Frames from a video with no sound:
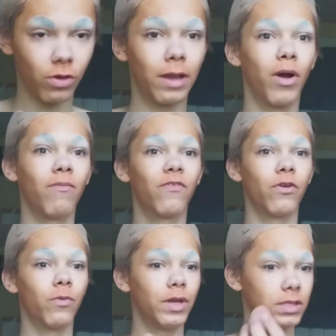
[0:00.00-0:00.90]
drag mom
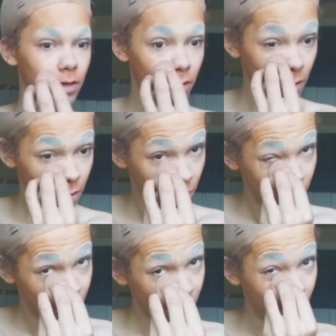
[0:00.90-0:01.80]
for a reason.
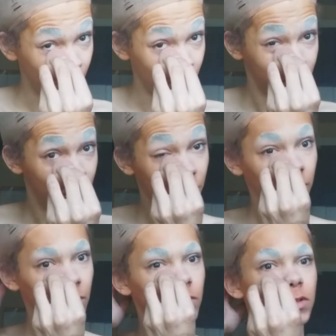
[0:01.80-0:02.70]
She's
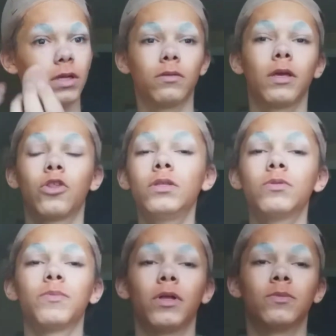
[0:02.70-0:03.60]
probably she's
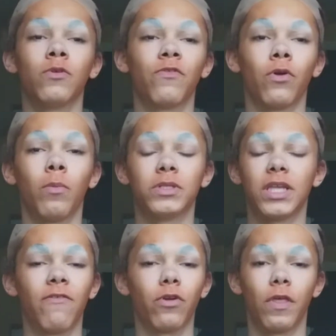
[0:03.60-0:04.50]
responsible for
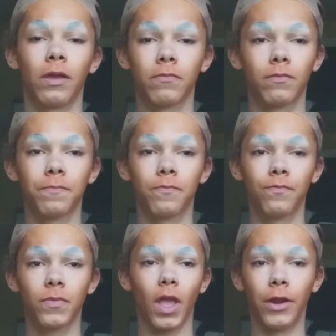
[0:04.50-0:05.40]
almost everything
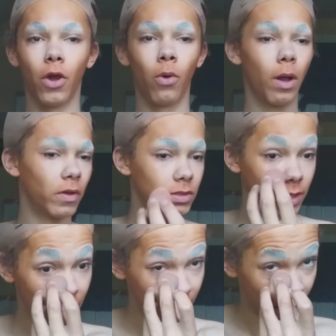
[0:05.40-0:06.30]
I know about
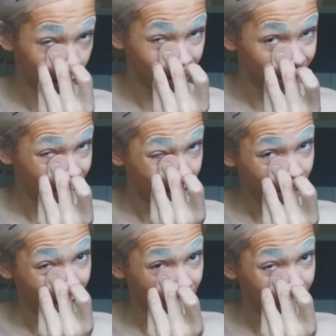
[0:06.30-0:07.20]
styling hair
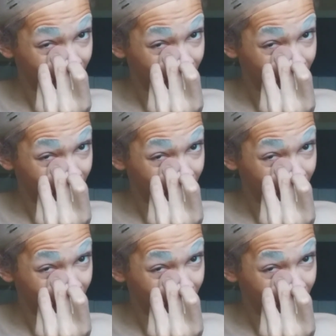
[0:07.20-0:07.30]
and